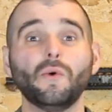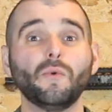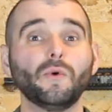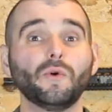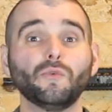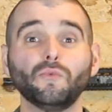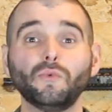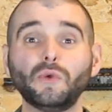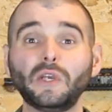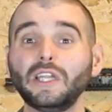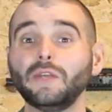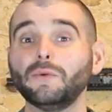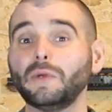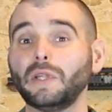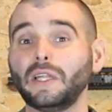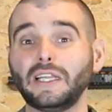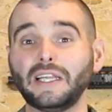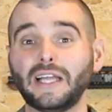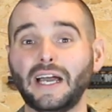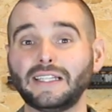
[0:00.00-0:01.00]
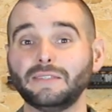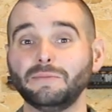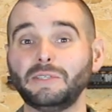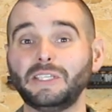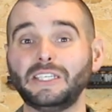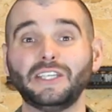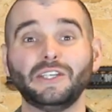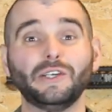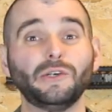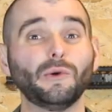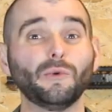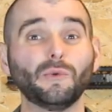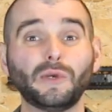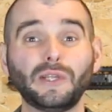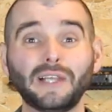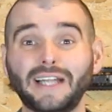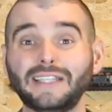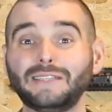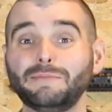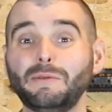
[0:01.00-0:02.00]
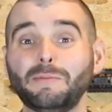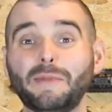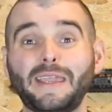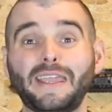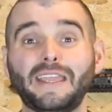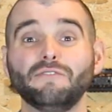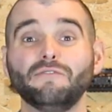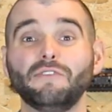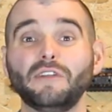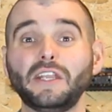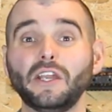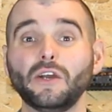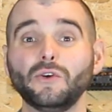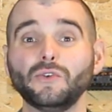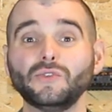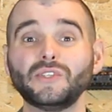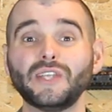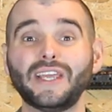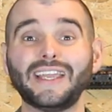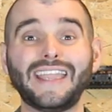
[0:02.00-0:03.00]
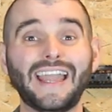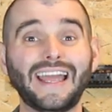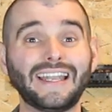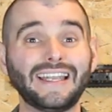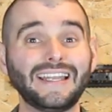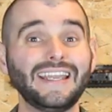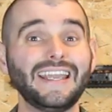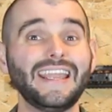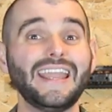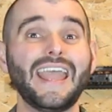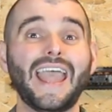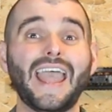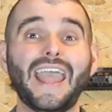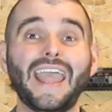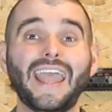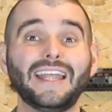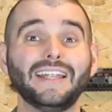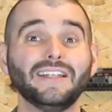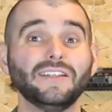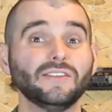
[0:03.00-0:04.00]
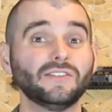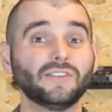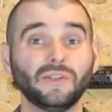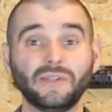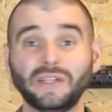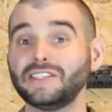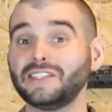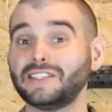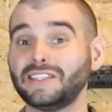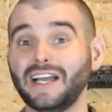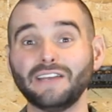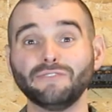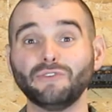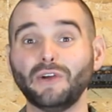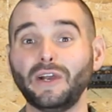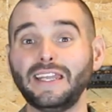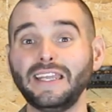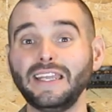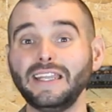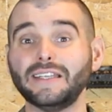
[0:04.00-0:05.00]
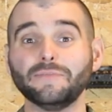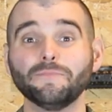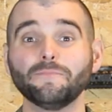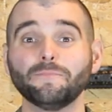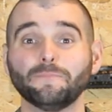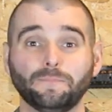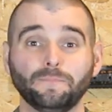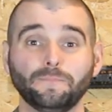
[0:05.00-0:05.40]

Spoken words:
We're really, really glad to be here. We're glad to be making videos again. And so let's dive right in.